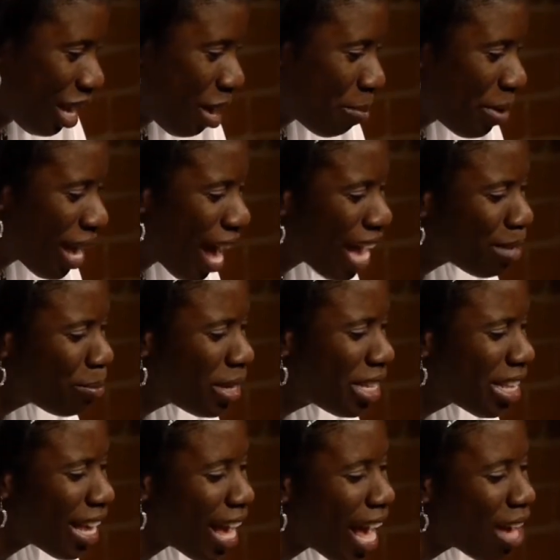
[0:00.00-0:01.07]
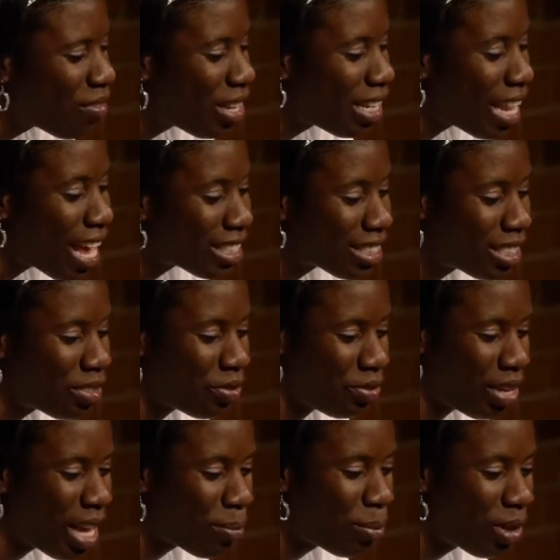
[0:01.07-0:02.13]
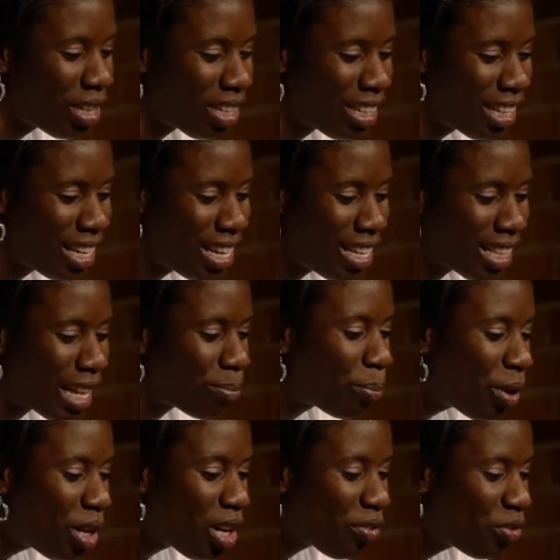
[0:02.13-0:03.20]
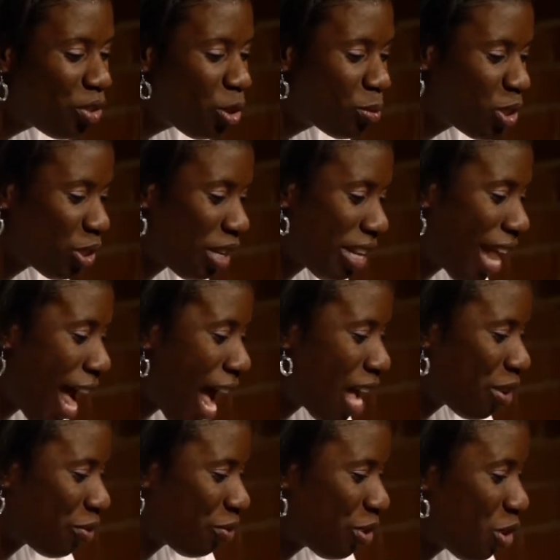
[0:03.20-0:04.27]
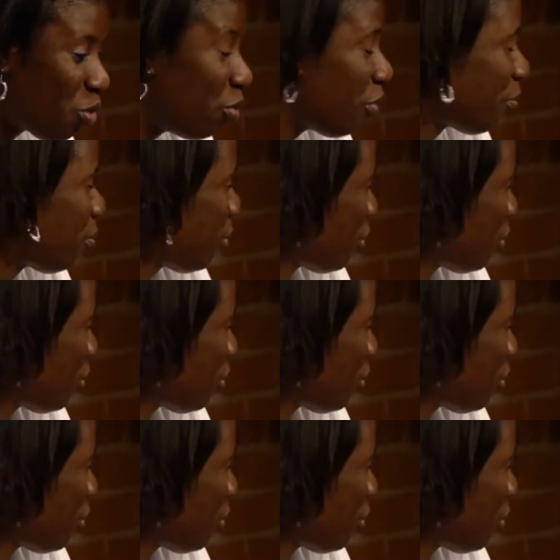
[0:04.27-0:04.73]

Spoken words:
May I be the everlasting vapor that perfumes your life with